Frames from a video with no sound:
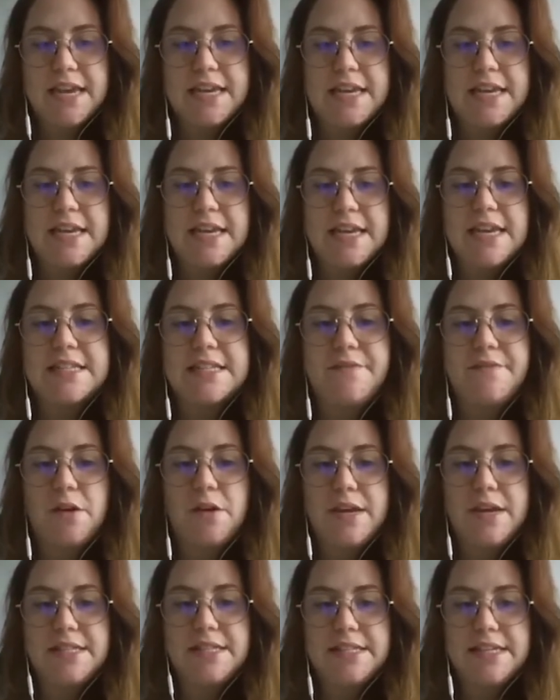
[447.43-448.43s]

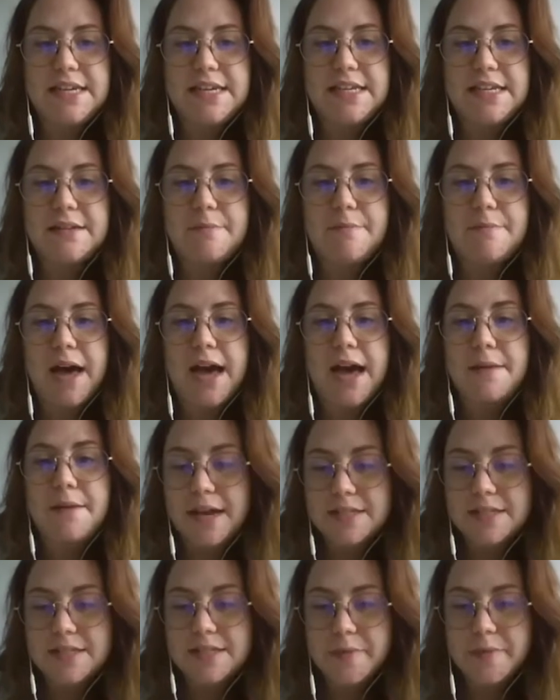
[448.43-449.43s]
evaluated by mass
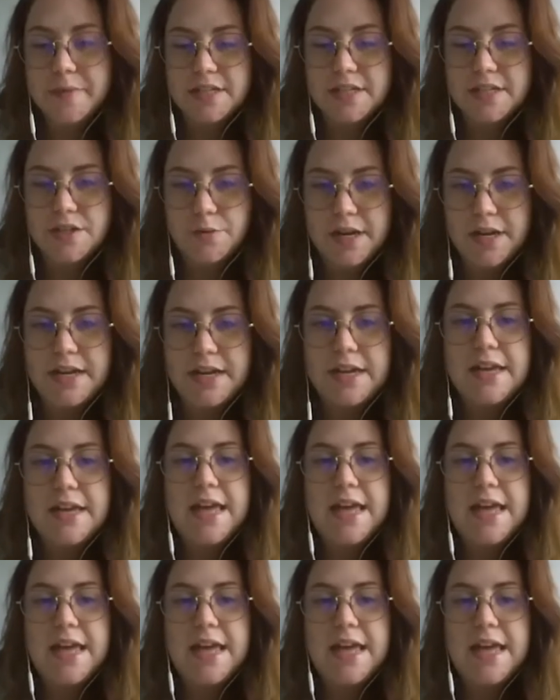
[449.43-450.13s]
monitoring